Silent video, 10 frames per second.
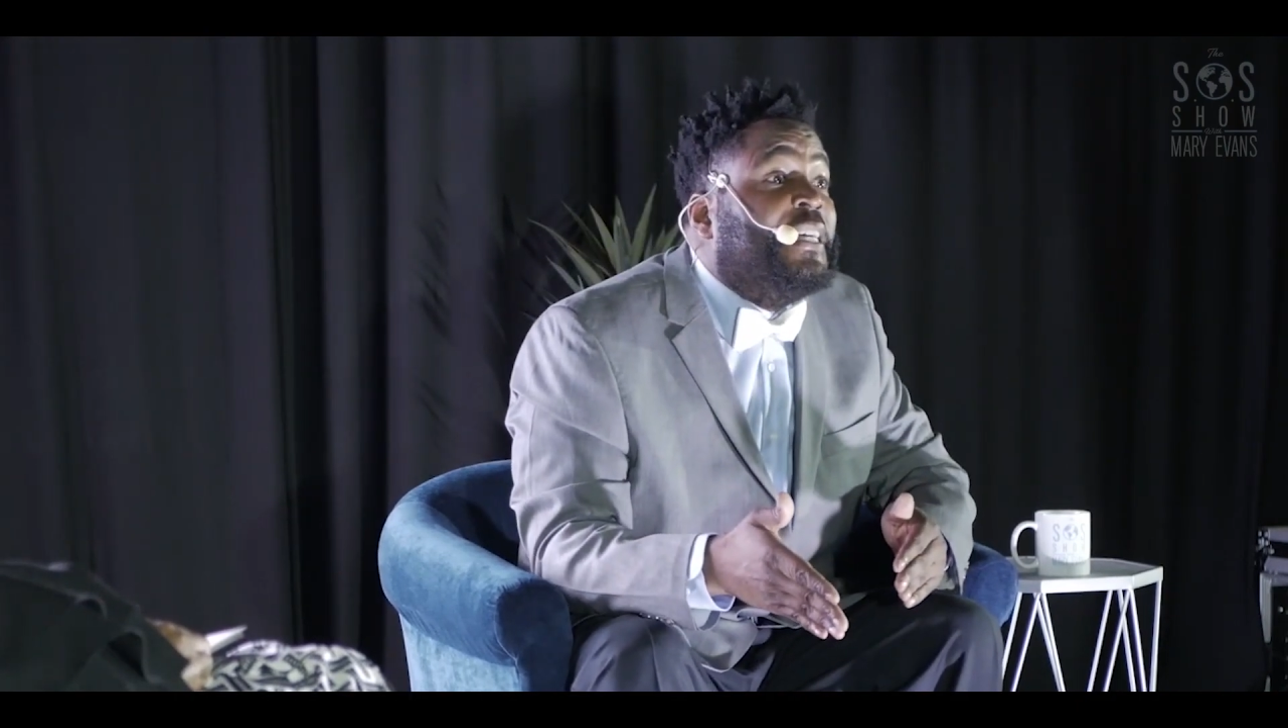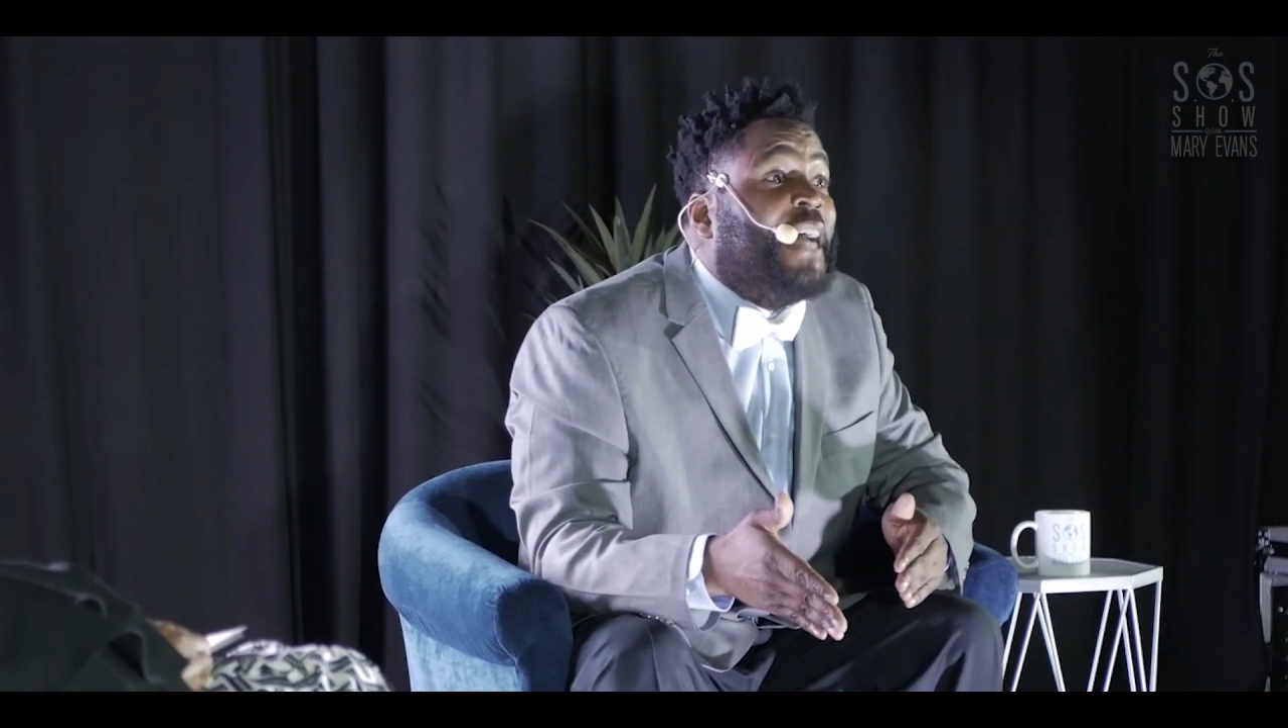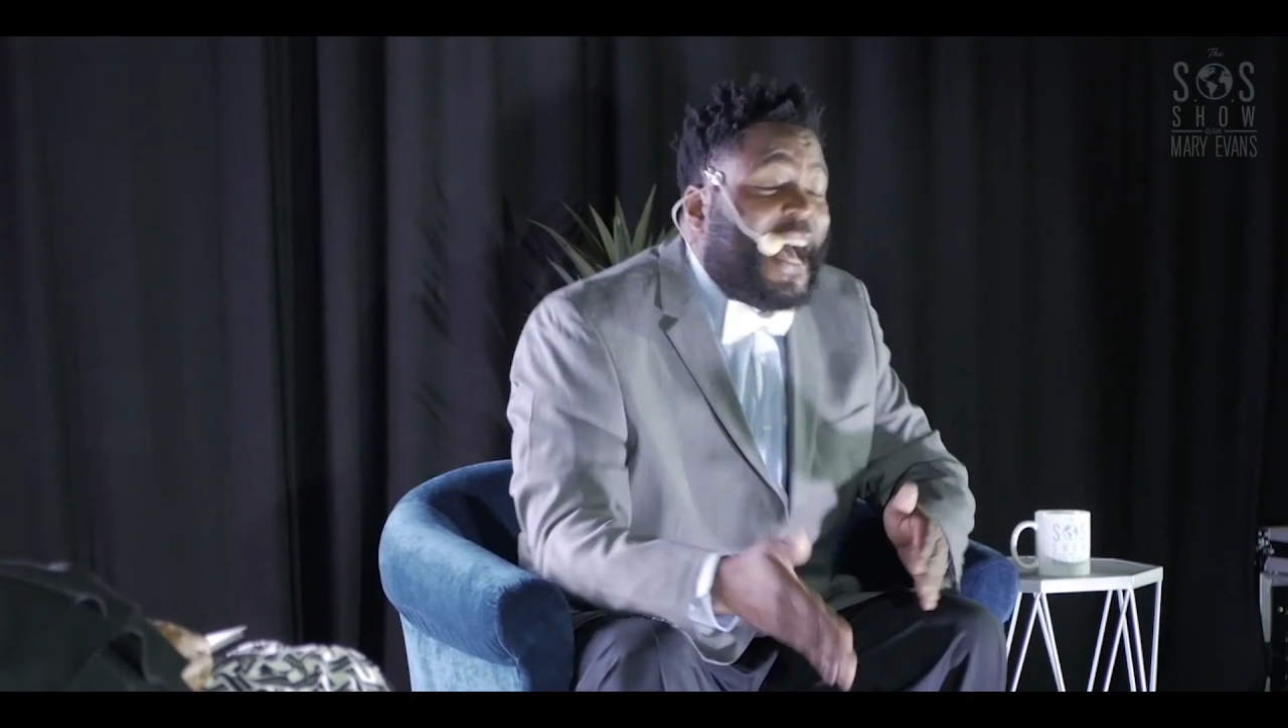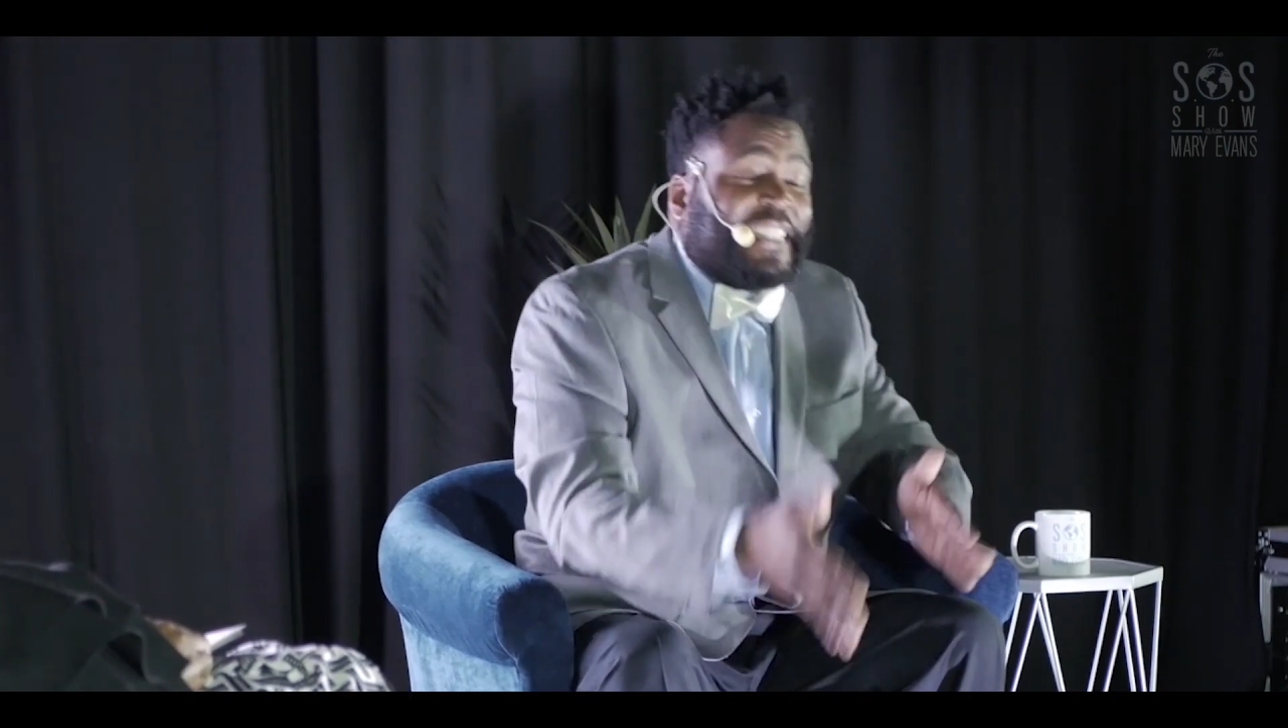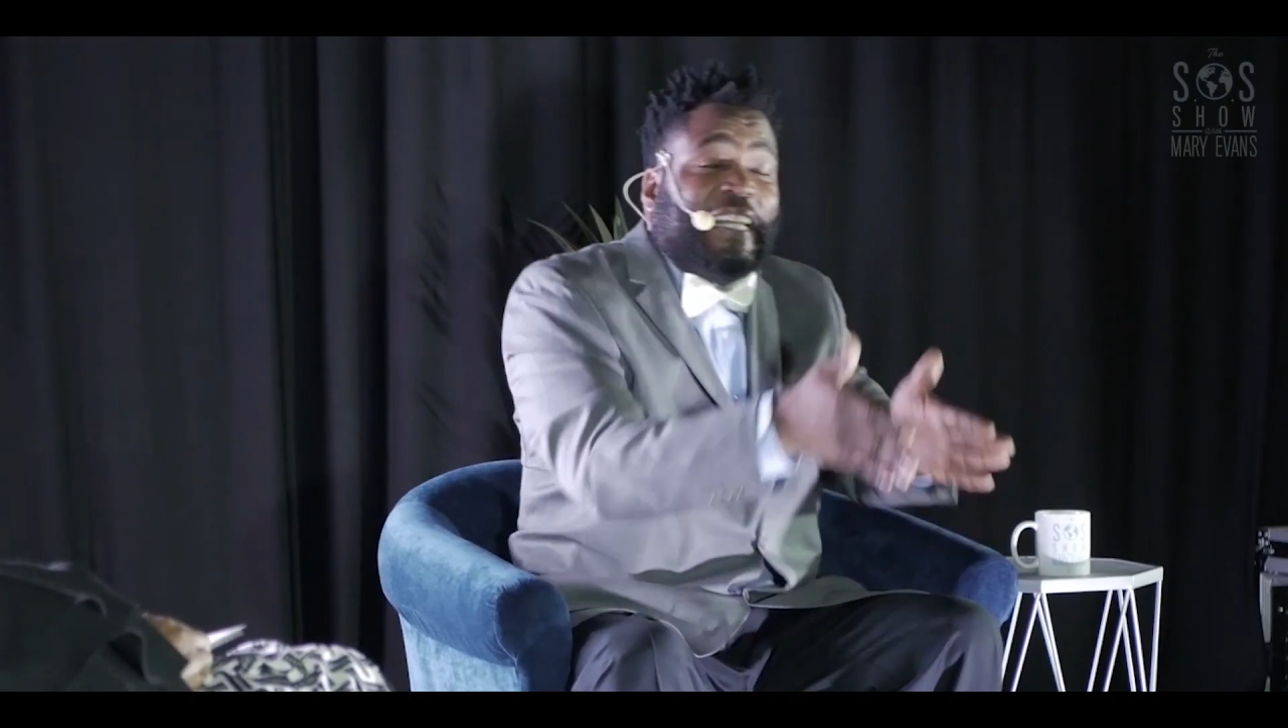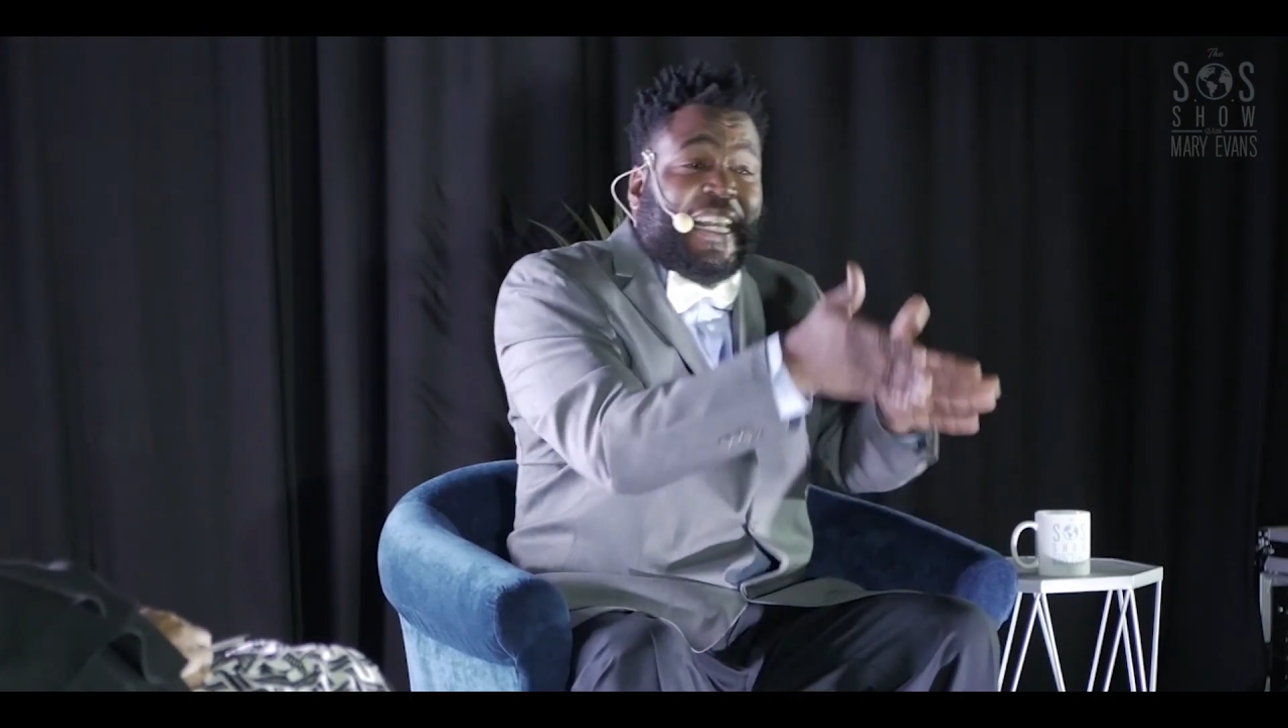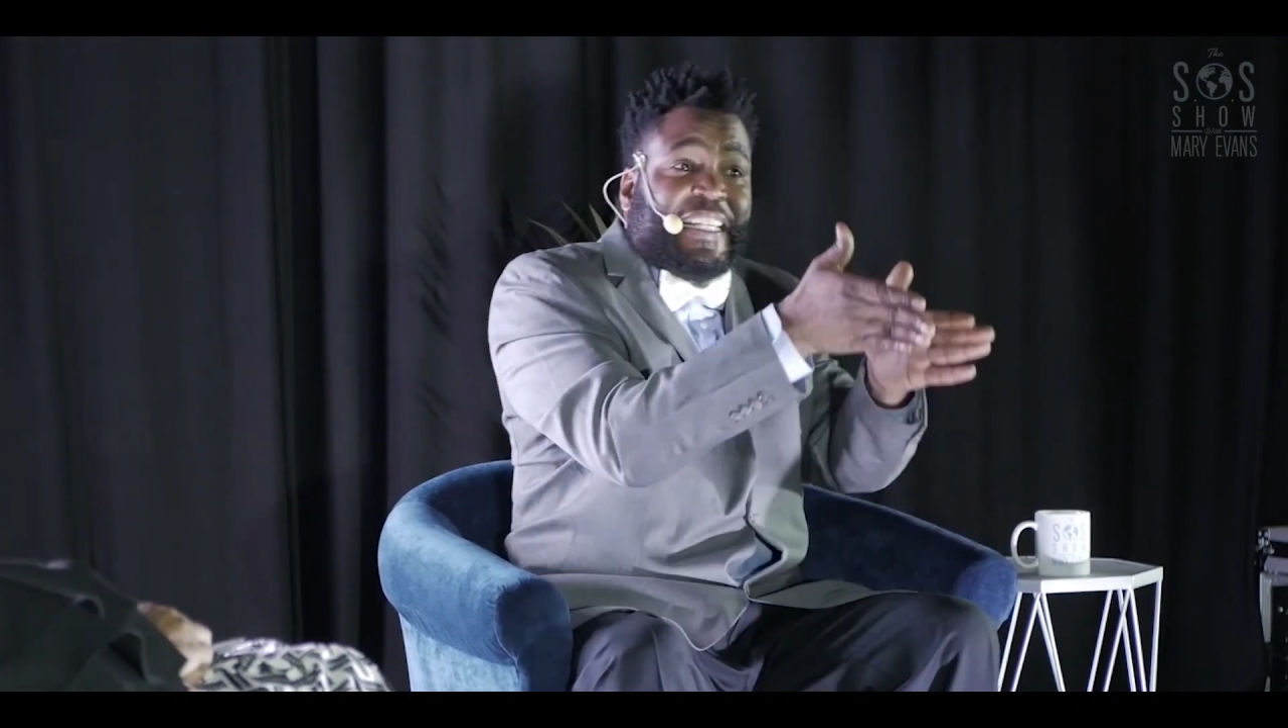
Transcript: I said the